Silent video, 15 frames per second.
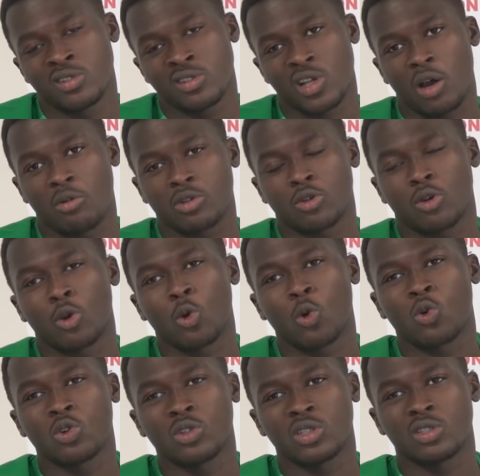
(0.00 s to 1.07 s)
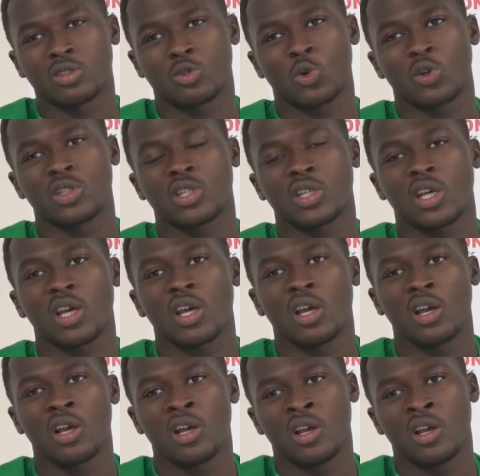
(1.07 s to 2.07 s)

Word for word: So I was on loan in Twente.